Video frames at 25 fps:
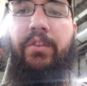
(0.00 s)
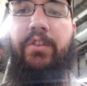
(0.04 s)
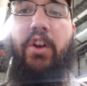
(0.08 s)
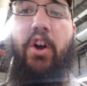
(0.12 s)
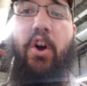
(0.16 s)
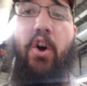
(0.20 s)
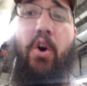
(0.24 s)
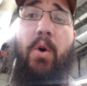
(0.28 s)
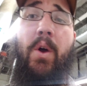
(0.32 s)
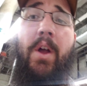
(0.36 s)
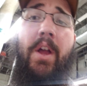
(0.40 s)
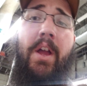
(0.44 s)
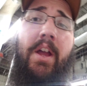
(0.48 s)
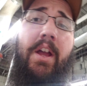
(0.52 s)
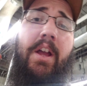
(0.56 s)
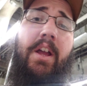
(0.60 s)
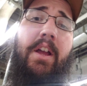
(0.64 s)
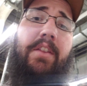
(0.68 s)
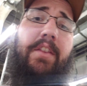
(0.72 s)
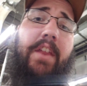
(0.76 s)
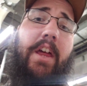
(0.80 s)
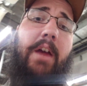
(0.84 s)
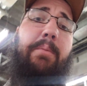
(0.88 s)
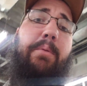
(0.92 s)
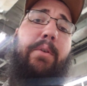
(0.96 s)
so
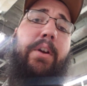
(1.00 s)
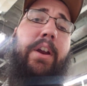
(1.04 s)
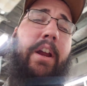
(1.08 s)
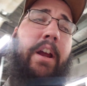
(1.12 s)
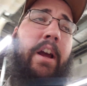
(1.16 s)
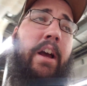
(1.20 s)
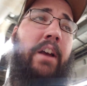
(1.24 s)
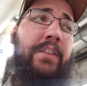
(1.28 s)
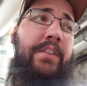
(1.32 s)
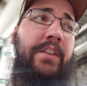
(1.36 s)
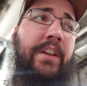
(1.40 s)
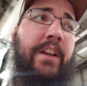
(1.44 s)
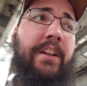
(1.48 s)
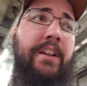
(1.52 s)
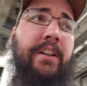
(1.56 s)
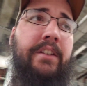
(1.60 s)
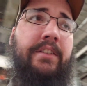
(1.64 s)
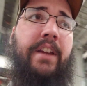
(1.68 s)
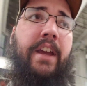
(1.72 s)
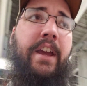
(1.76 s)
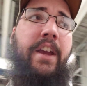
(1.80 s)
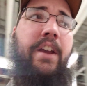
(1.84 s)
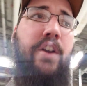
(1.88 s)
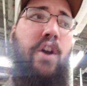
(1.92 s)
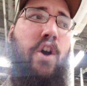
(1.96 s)
they bring us in to
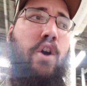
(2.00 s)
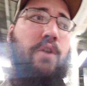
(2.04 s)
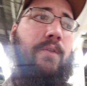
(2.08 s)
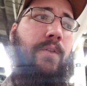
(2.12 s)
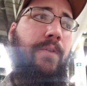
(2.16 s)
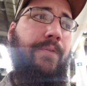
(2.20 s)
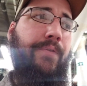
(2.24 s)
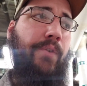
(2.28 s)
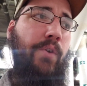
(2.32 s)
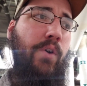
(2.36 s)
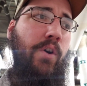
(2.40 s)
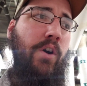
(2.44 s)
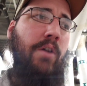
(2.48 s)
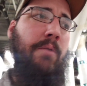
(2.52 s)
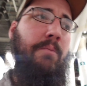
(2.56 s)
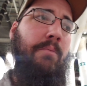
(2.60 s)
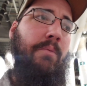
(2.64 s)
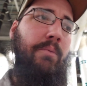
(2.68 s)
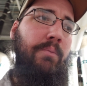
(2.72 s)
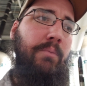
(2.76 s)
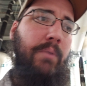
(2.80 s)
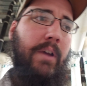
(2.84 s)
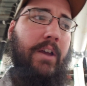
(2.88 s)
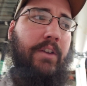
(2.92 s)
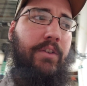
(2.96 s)
take over for them
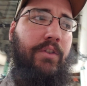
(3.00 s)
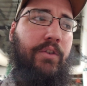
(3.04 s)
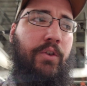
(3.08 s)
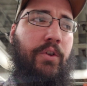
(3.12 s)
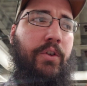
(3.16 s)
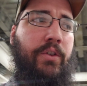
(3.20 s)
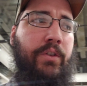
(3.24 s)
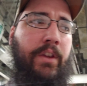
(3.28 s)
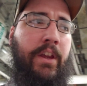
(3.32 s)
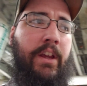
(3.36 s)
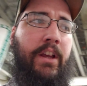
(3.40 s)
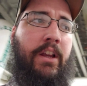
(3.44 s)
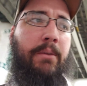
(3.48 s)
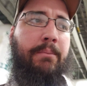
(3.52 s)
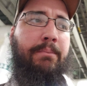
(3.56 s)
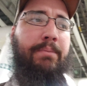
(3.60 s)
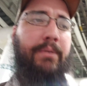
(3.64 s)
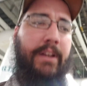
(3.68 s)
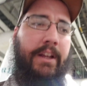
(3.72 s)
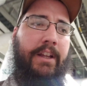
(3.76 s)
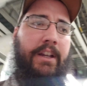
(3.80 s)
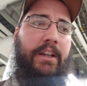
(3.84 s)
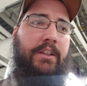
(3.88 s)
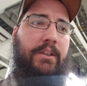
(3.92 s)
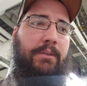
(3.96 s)
as soon as they
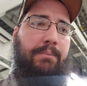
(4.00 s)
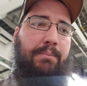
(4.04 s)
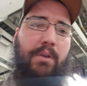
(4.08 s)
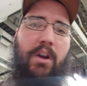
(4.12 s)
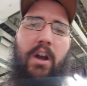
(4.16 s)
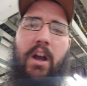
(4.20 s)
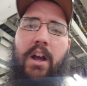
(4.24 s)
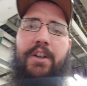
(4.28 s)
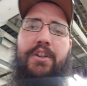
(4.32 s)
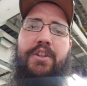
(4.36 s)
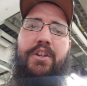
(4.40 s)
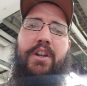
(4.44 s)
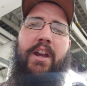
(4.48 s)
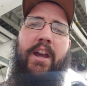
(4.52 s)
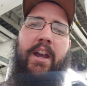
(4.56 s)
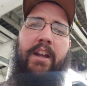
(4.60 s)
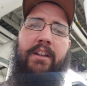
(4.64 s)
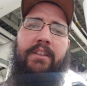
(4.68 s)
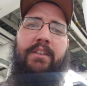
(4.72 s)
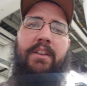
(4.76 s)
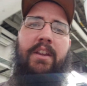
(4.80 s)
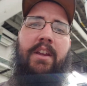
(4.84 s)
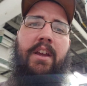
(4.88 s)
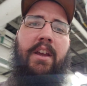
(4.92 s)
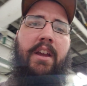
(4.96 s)
completed the
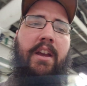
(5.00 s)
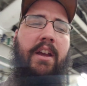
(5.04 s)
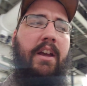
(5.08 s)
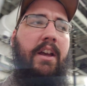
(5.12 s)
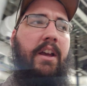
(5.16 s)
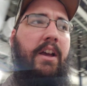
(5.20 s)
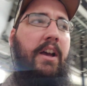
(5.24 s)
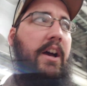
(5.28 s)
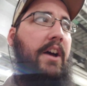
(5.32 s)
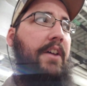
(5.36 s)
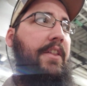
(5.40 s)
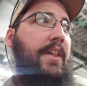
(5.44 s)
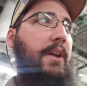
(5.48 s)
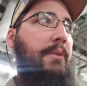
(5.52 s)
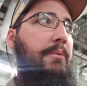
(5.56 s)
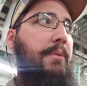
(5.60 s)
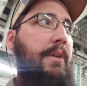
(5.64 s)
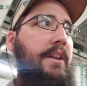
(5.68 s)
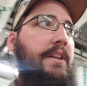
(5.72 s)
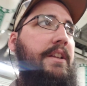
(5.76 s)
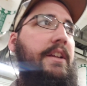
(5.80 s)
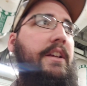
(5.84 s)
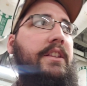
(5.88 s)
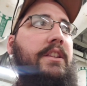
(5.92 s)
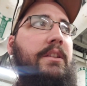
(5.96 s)
project uh, they
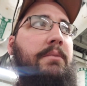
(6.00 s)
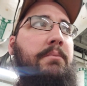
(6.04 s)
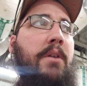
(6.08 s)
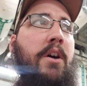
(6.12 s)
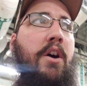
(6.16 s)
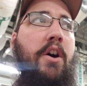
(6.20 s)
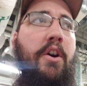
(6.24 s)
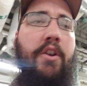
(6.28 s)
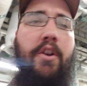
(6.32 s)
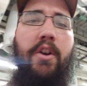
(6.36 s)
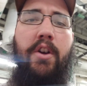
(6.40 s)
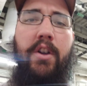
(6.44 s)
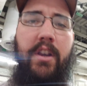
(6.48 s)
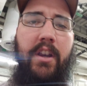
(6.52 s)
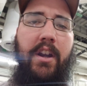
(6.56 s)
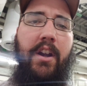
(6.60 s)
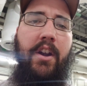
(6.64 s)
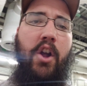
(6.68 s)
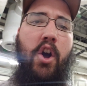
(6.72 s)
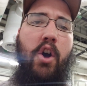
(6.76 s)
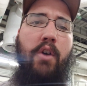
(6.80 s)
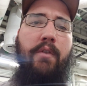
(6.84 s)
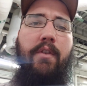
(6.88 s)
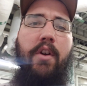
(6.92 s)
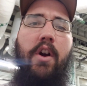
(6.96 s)
redid the motor did
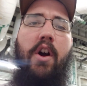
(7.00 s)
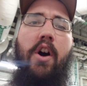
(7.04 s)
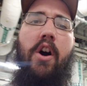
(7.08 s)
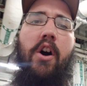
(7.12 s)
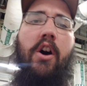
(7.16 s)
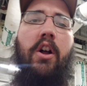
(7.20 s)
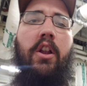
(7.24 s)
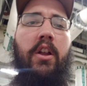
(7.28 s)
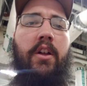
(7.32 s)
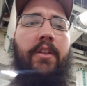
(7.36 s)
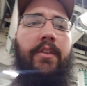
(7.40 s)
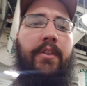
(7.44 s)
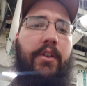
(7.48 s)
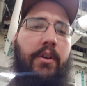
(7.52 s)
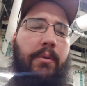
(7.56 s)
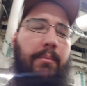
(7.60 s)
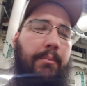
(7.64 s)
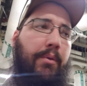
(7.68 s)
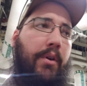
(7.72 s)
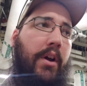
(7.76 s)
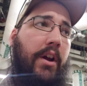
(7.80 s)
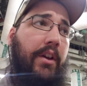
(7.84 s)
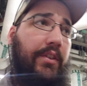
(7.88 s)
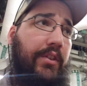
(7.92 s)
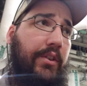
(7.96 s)
an overhaul on the
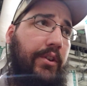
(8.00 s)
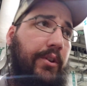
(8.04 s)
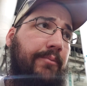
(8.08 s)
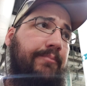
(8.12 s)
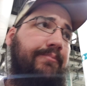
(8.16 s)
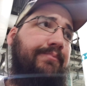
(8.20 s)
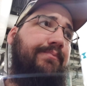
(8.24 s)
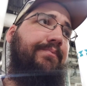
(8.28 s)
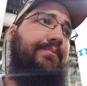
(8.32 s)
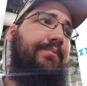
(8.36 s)
compressor